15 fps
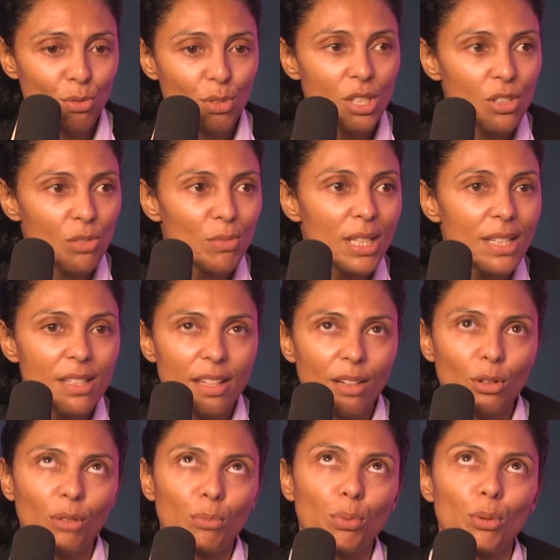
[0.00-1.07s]
which means they
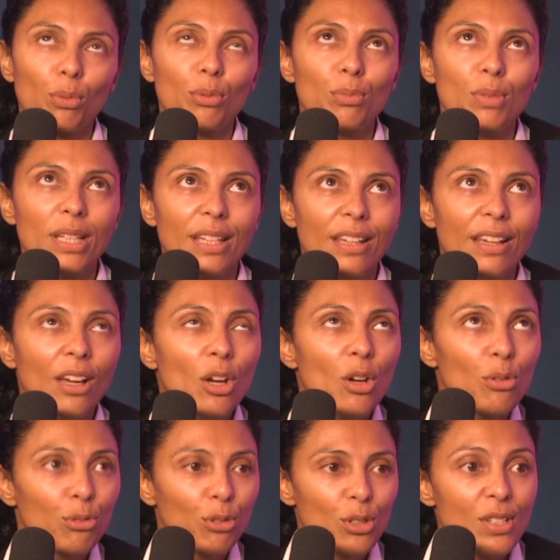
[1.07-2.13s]
were probably
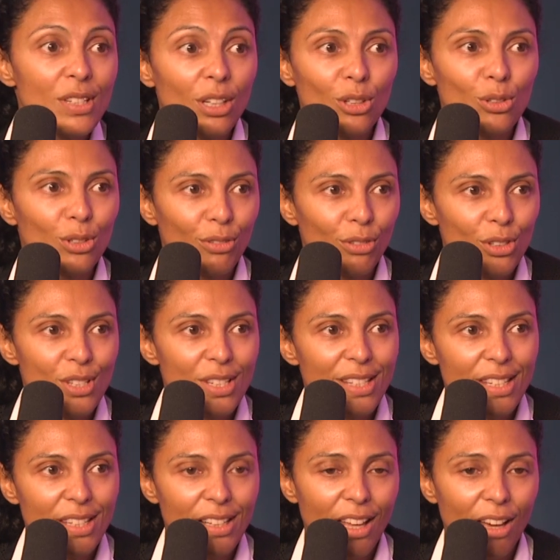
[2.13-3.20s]
first year
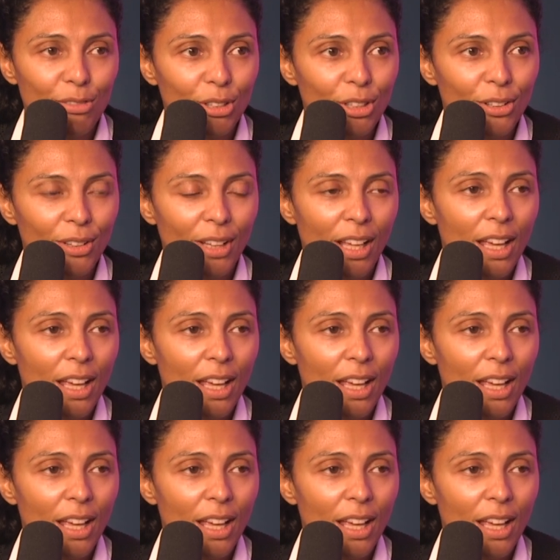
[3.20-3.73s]
university level.